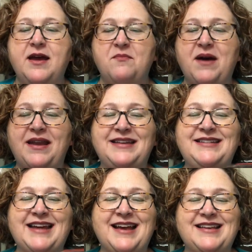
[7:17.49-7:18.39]
but it
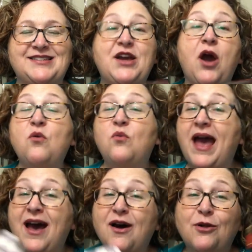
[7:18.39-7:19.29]
does go
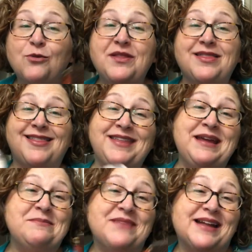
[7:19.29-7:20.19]
well with the
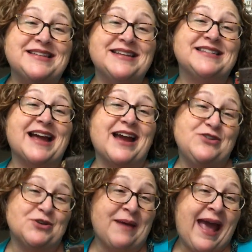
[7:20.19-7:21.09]
theme that's
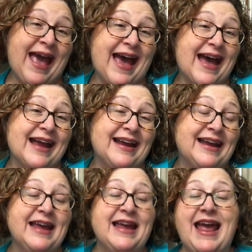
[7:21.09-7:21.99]
inside your bag,